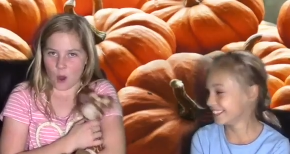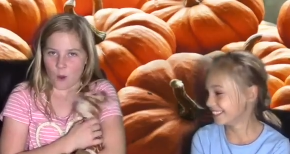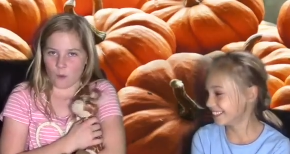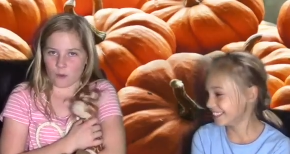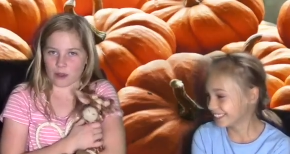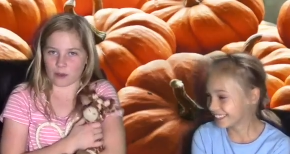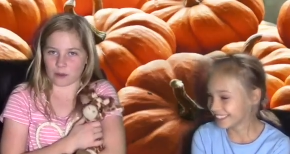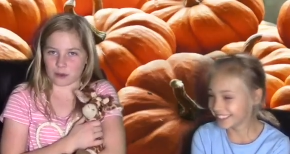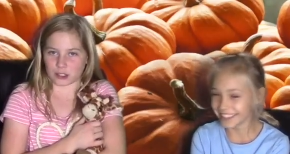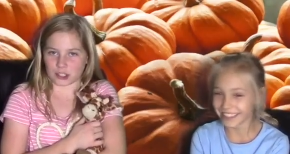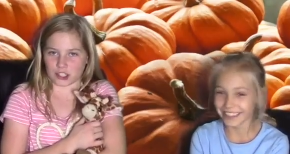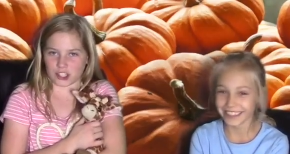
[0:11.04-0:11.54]

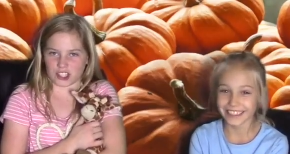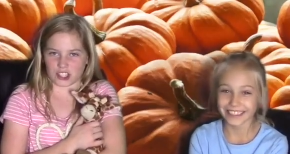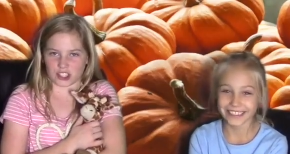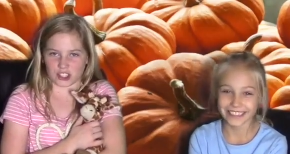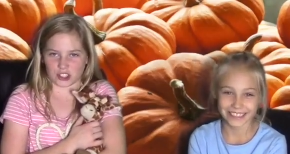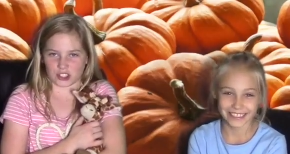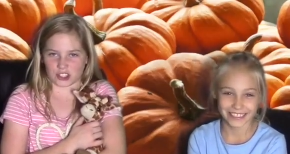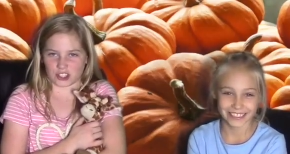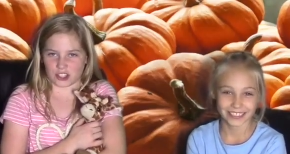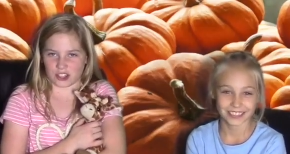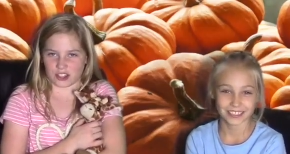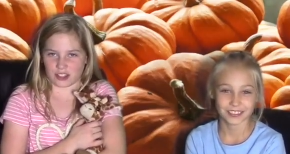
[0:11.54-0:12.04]
Speaker 1: We were just
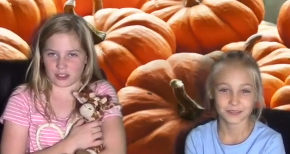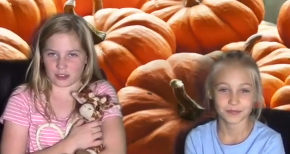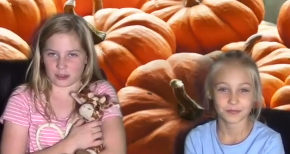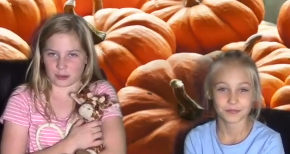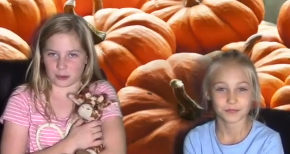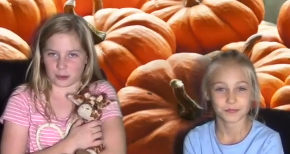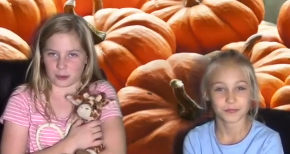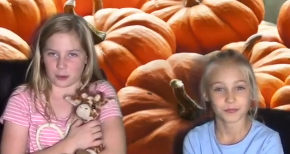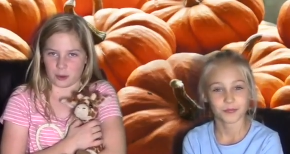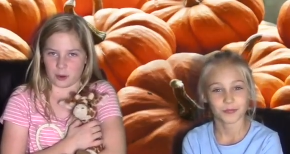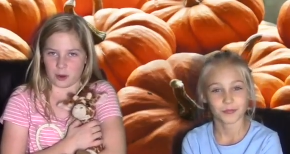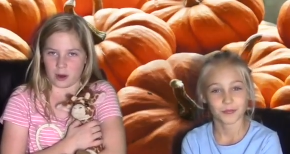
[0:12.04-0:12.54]
searching
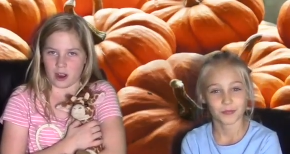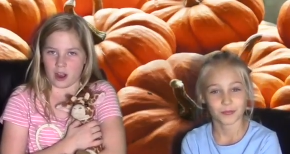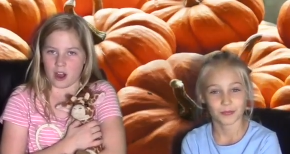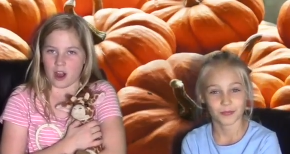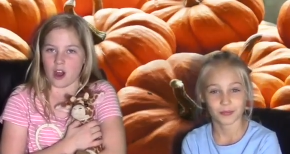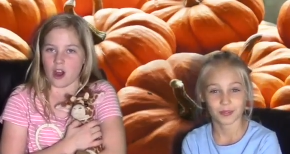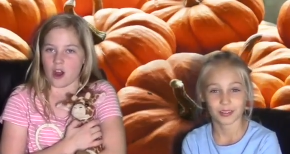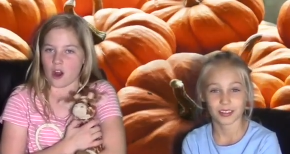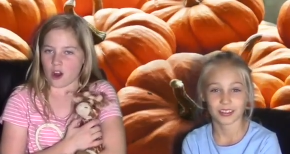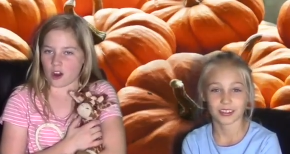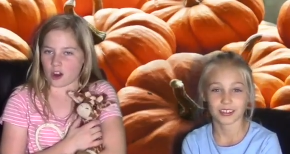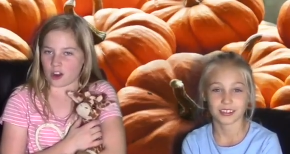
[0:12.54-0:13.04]
through
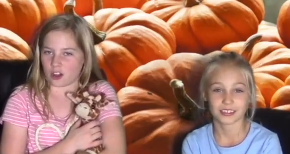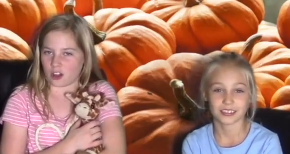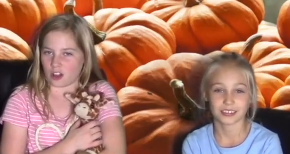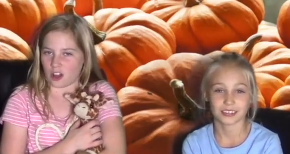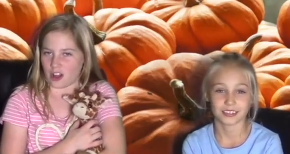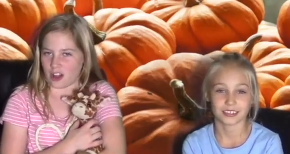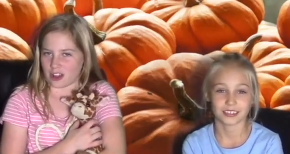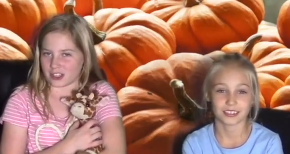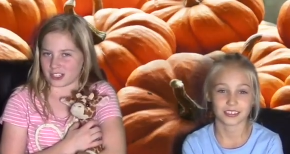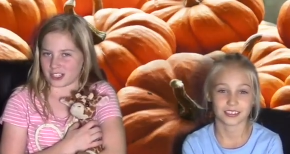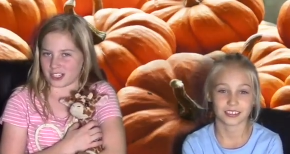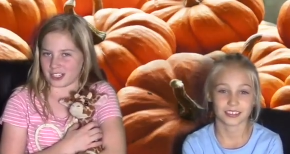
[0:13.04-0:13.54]
our
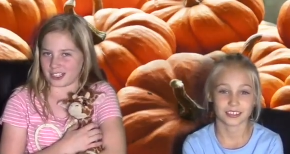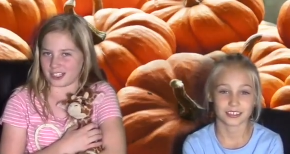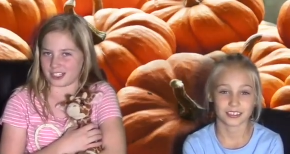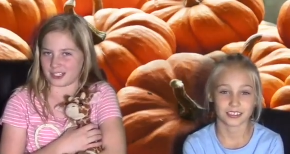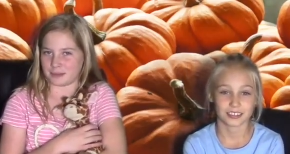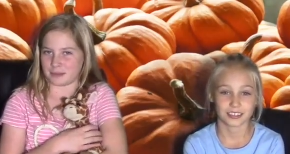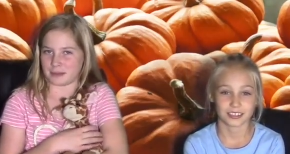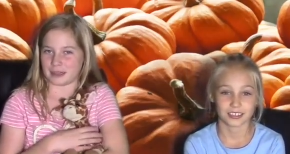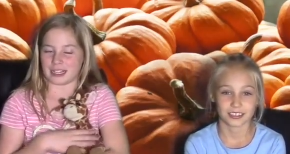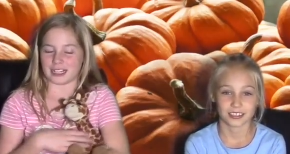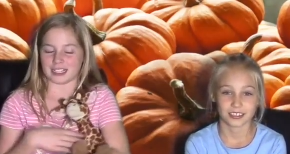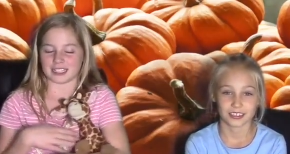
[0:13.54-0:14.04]

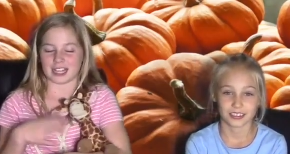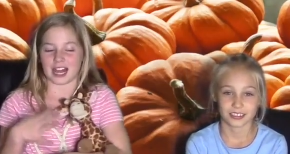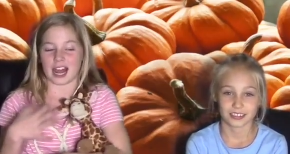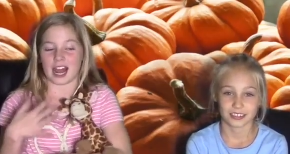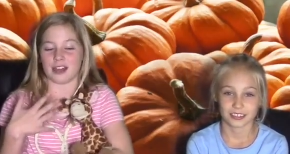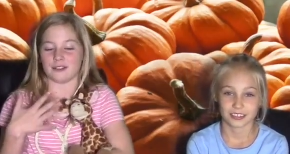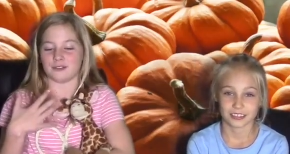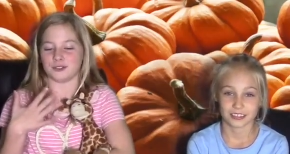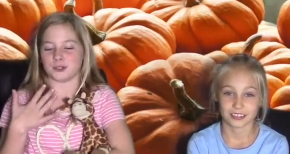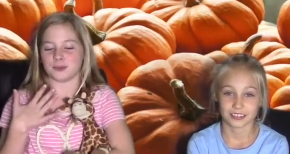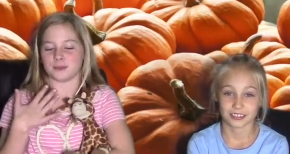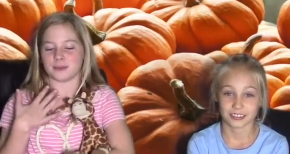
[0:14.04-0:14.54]
closets because
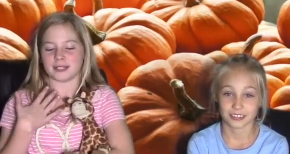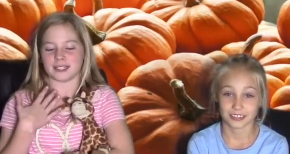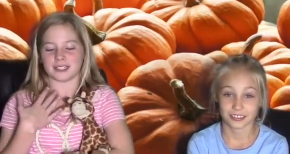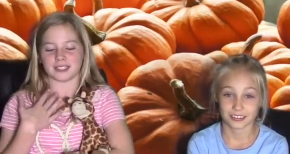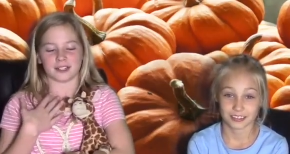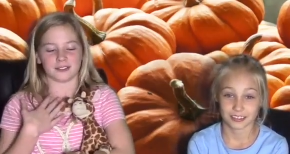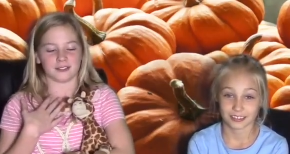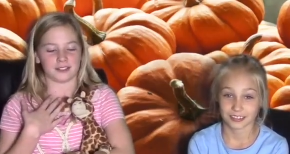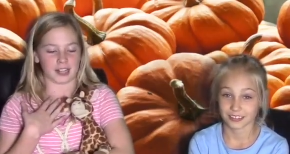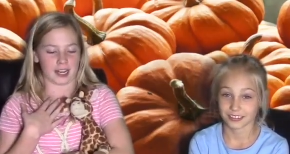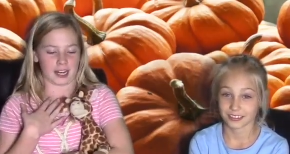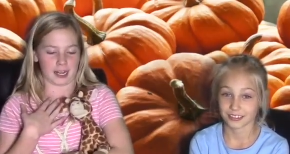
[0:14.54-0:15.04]
I have two of my
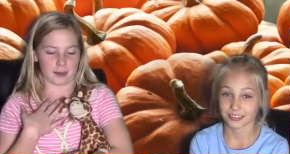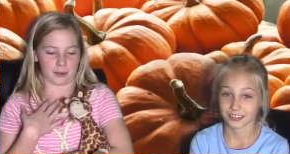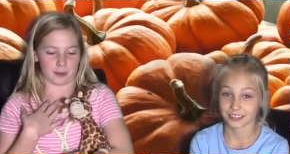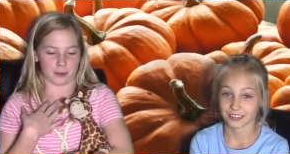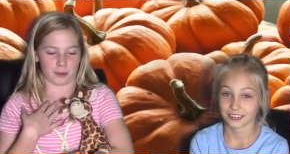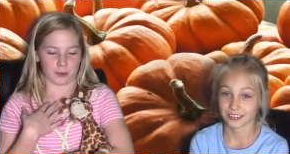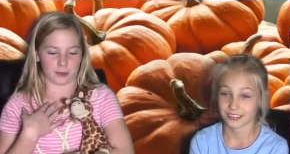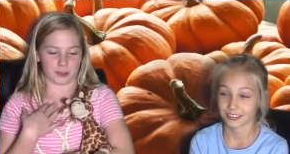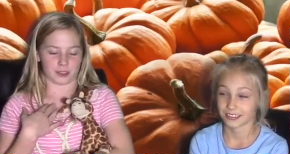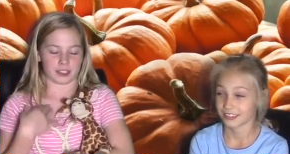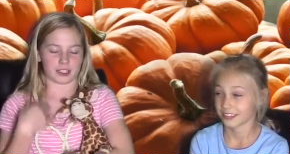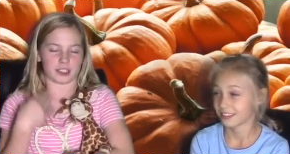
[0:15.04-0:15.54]
stuffed
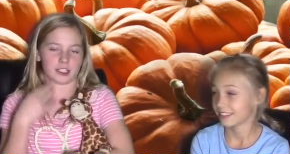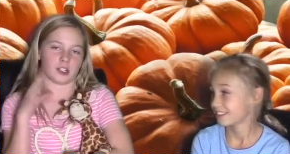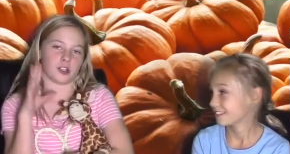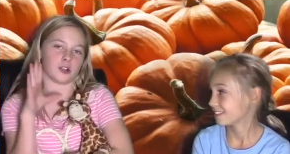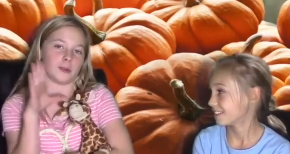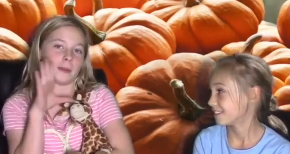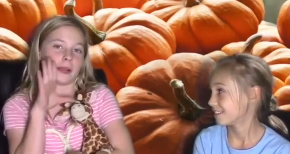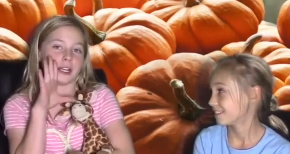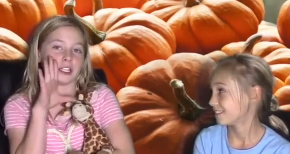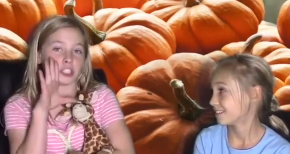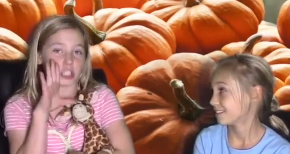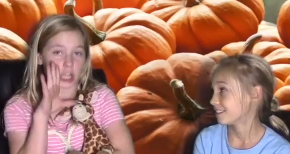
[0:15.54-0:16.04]
animals,
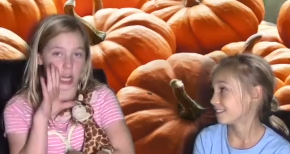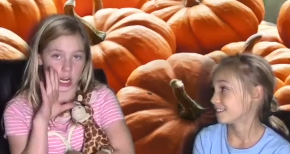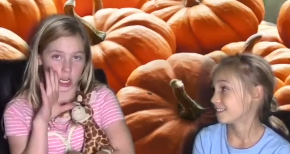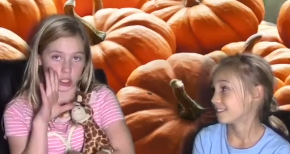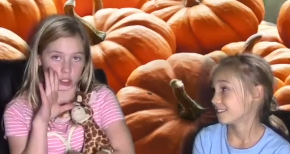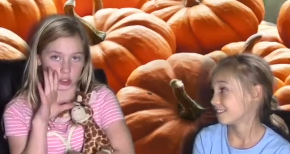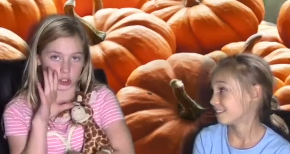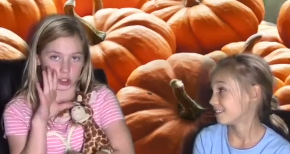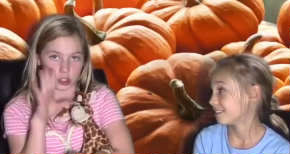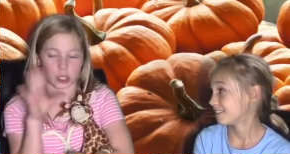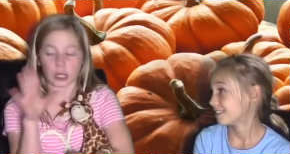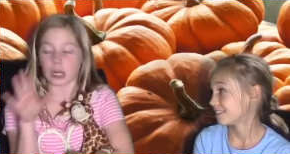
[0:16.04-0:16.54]
or my
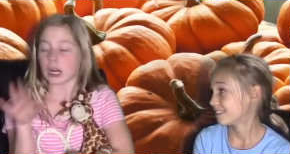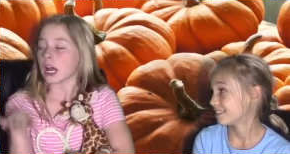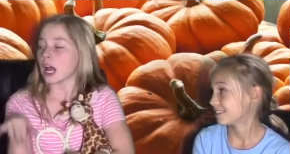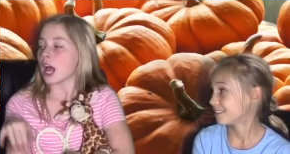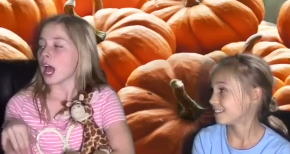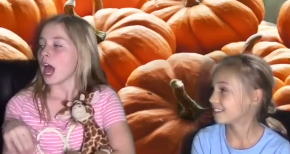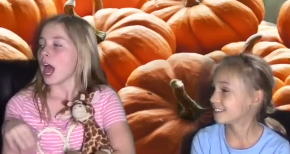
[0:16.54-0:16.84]
childhood.